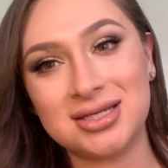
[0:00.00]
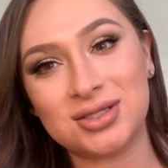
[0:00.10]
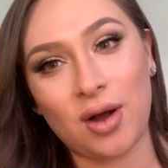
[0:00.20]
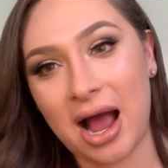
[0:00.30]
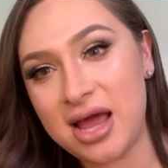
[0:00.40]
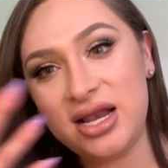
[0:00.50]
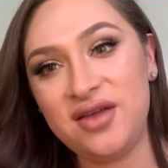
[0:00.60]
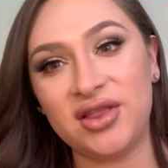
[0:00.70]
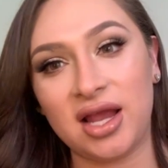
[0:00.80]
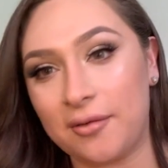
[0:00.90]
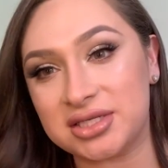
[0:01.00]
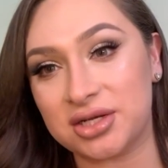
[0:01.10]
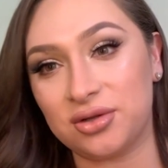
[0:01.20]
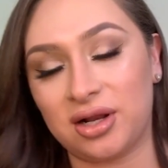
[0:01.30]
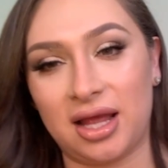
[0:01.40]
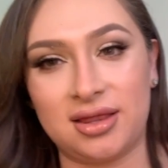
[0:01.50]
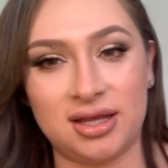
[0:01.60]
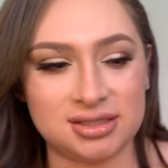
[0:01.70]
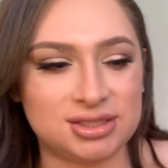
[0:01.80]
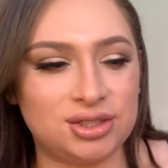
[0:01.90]
So I didn't even think I was gonna look like
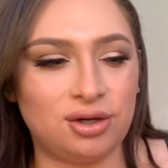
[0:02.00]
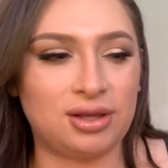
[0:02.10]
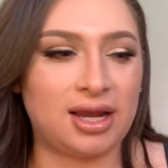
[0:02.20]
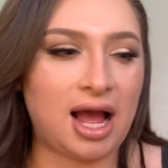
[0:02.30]
this, you know? Like,